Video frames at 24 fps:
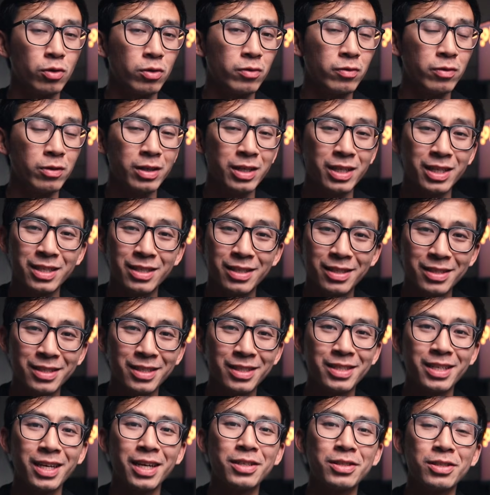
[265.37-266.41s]
truthfully, it's this
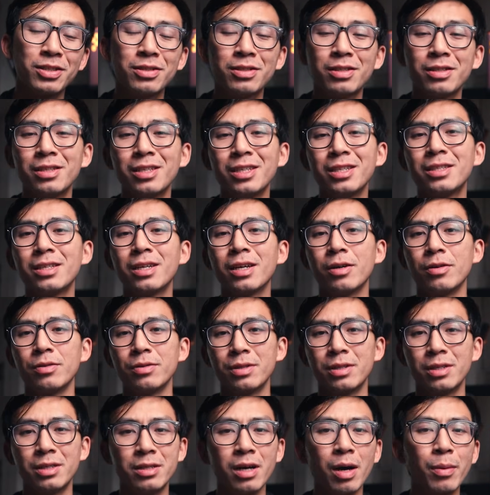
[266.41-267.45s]
attention to detail,
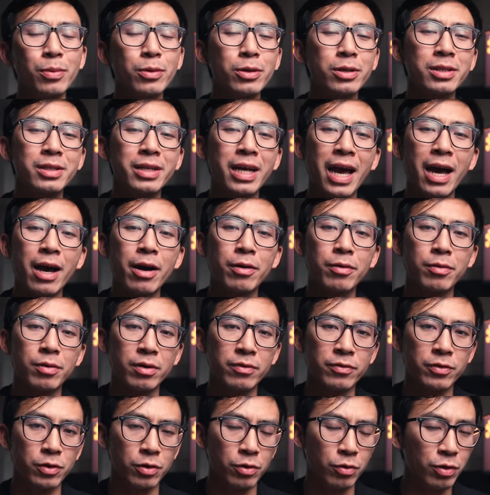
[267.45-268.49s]
doubling down
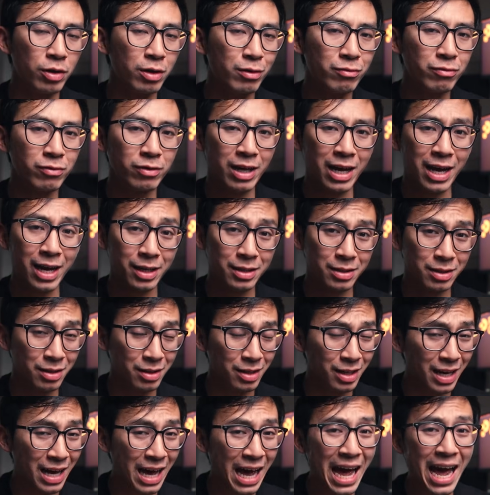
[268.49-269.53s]
of your green flags and
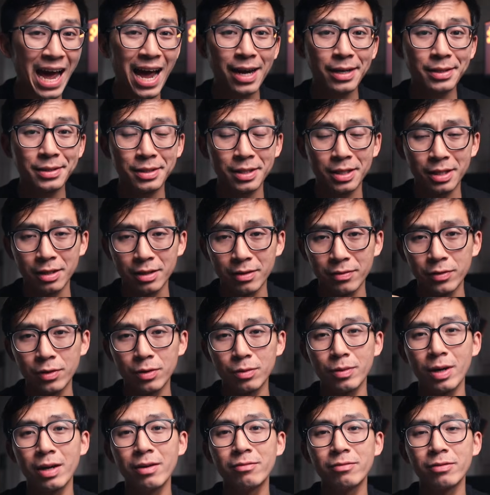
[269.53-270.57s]
the axing of
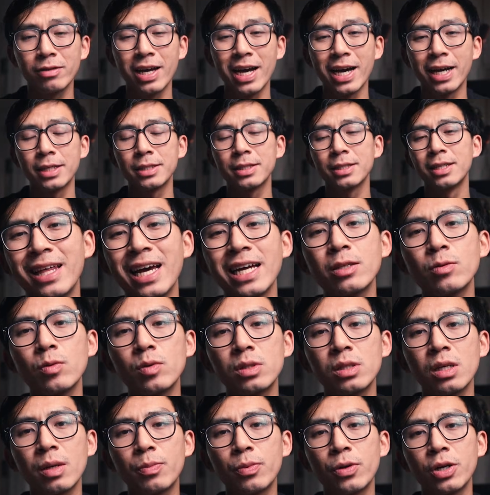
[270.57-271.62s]
your red flags. That's
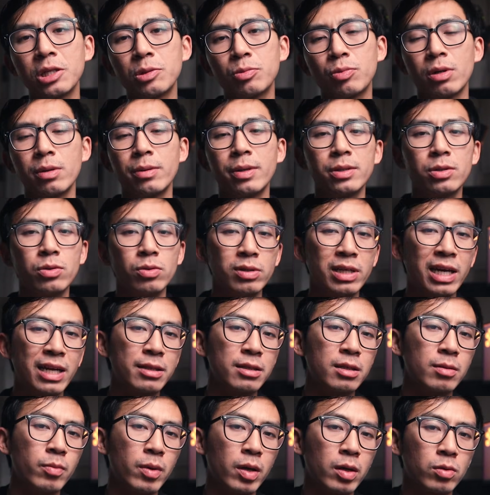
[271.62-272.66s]
what separates pre meds who get
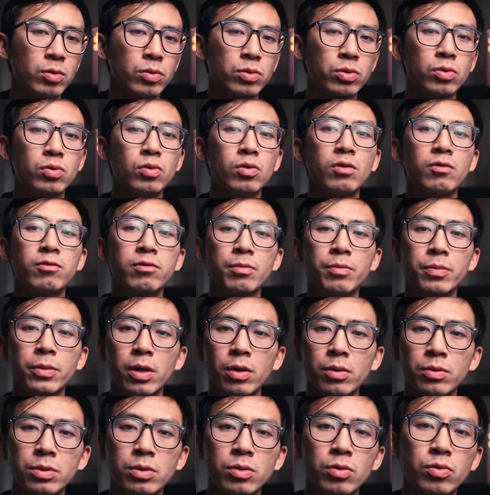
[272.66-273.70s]
into medical school from
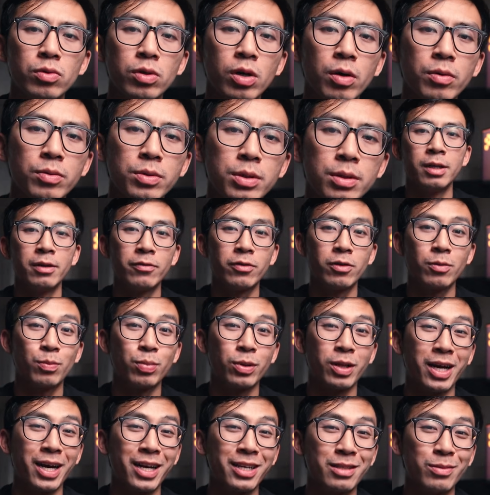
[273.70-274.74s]
those who don't. And if you're
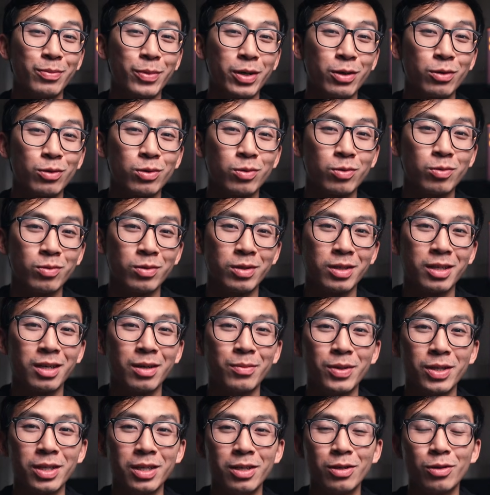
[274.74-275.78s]
applying to medical school in the
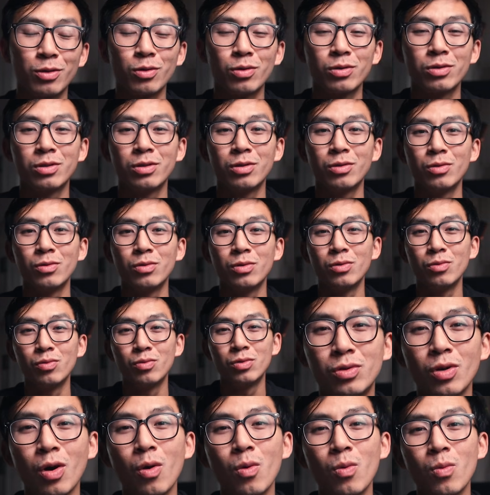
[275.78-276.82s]
coming year or two, you
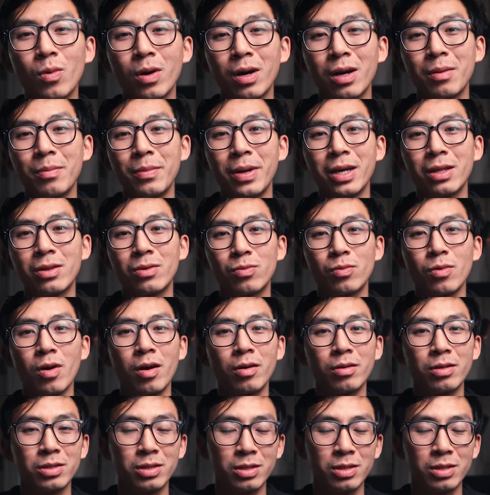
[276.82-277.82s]
don't want to make the wrong